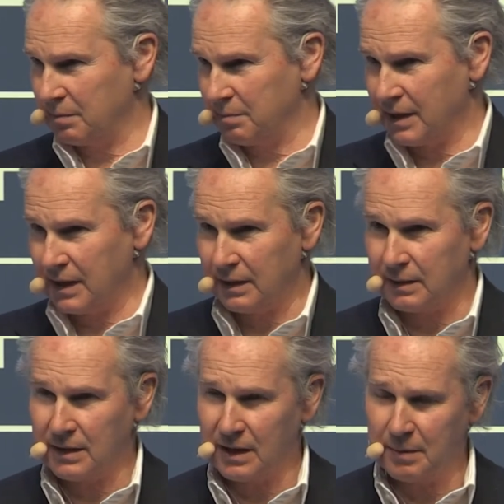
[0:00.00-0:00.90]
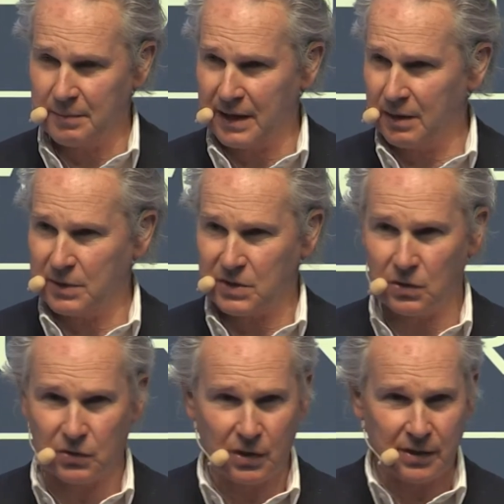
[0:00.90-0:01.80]
behind the Tallinn Bank, we
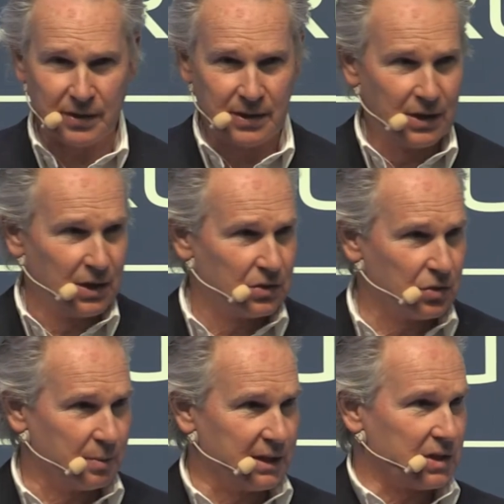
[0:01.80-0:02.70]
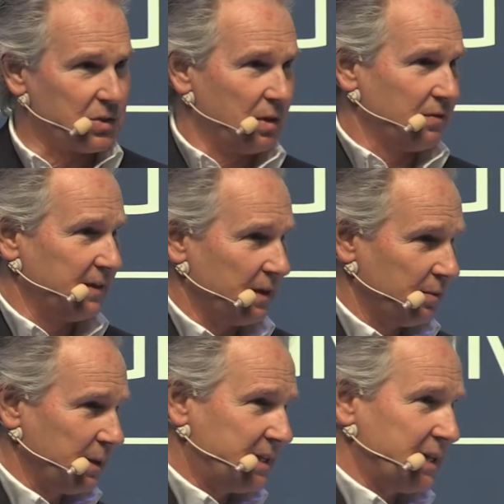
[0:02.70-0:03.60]
sold all the 2 million square feet of
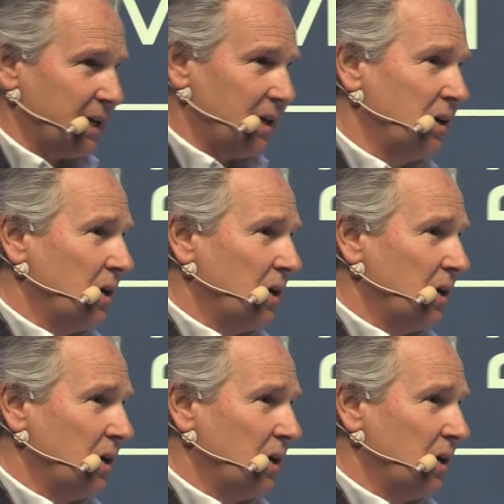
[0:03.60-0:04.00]
retail,